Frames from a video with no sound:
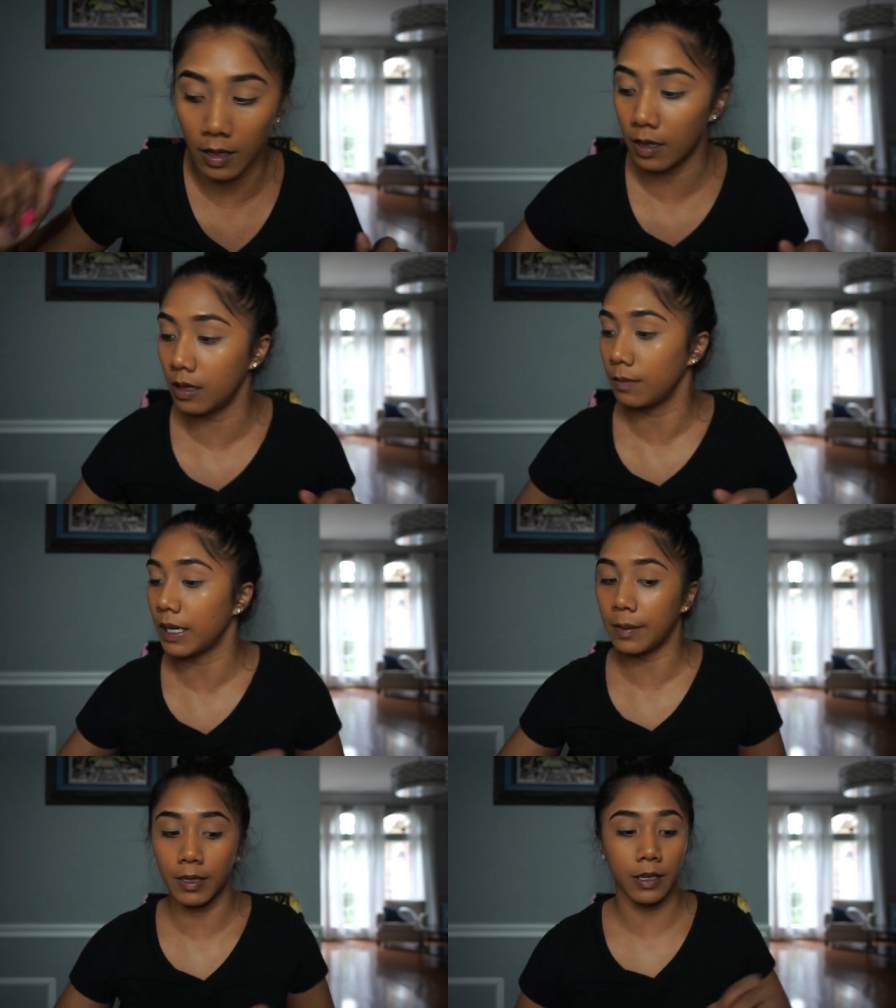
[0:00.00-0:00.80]

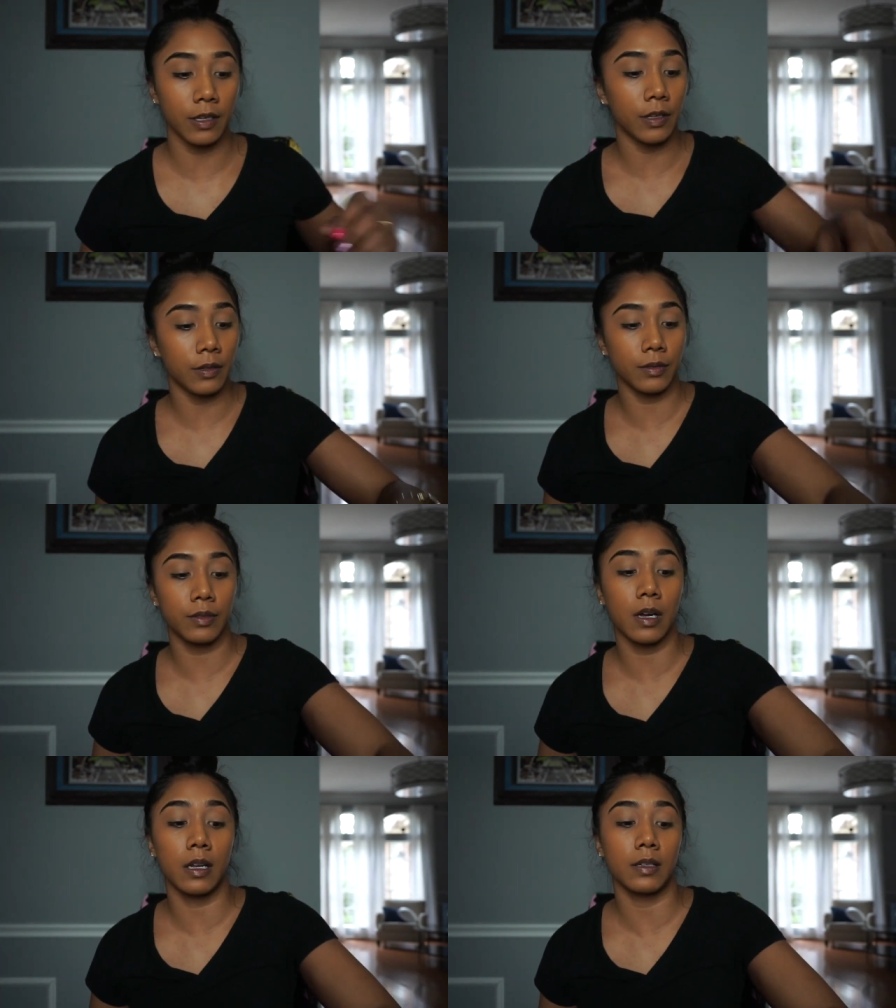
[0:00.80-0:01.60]
I'm gonna
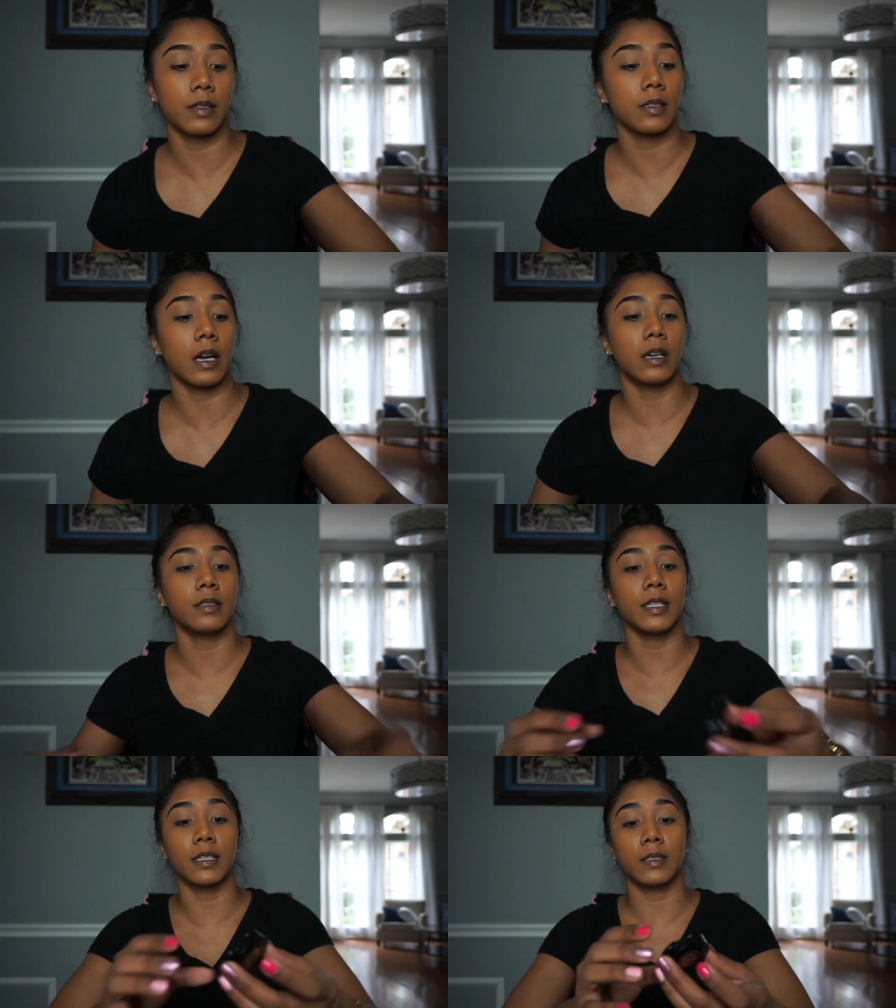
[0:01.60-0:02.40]
use
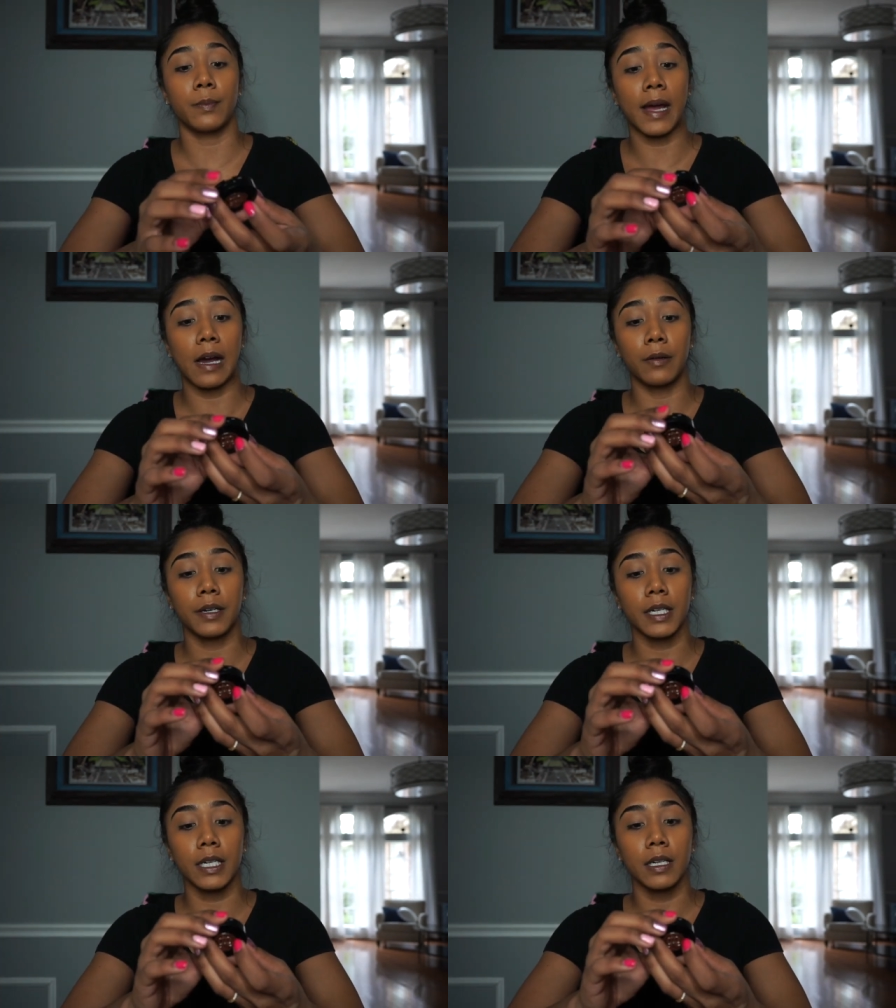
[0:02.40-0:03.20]
Anastasia's
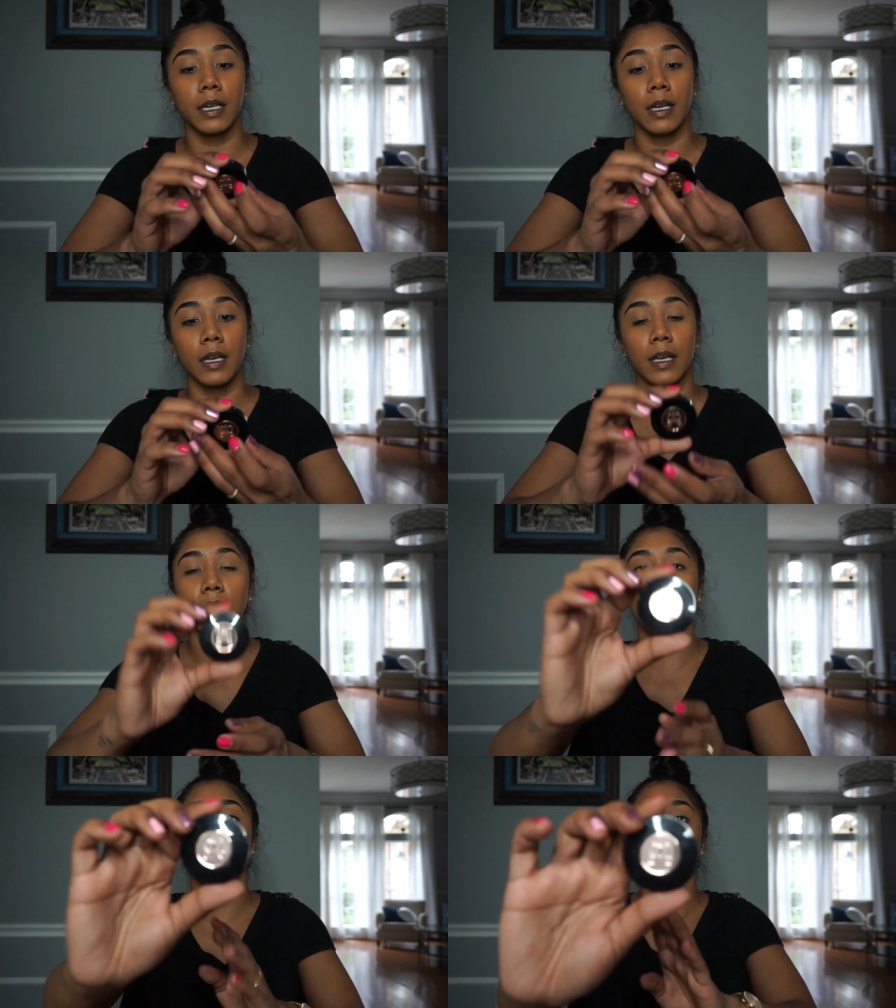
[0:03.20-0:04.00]
powder
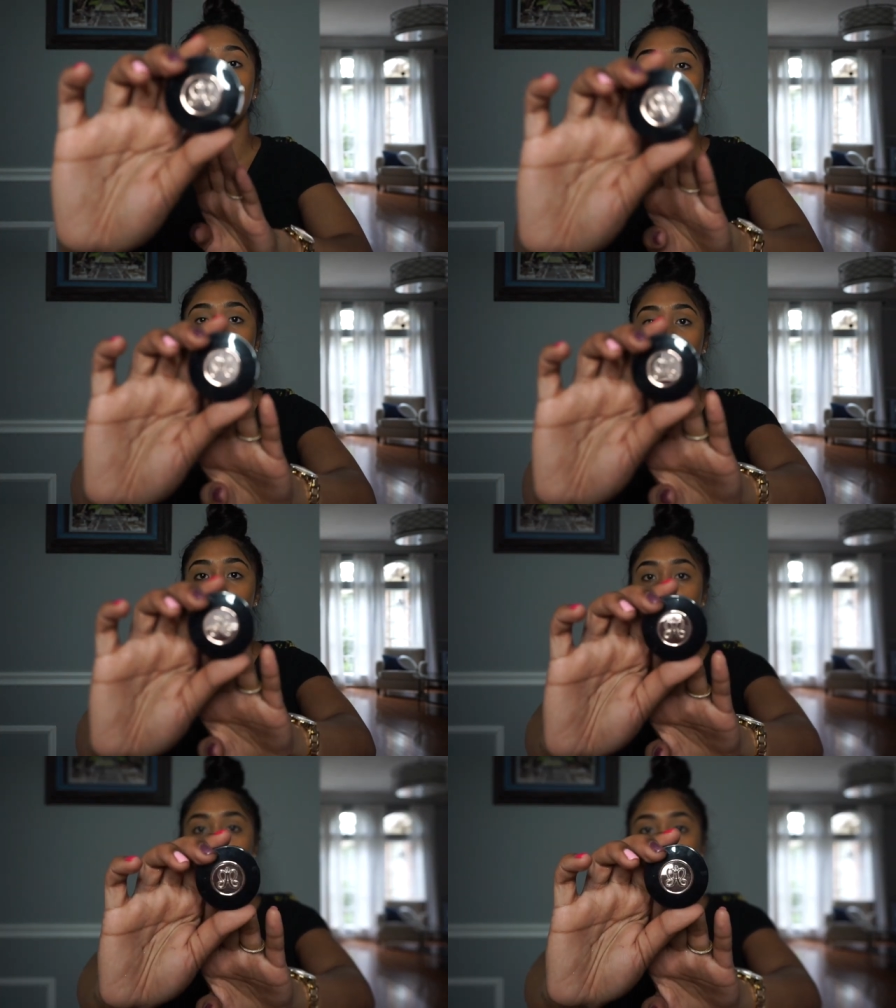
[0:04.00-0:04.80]
in
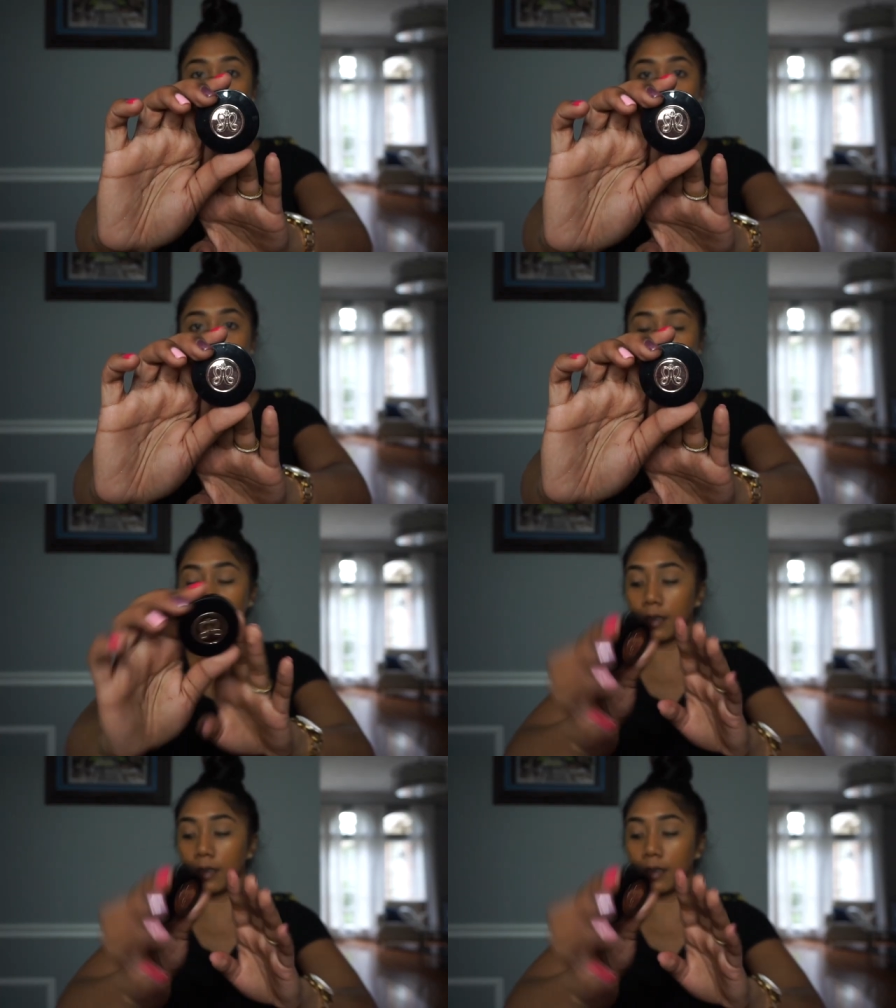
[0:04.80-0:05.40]
Ebony.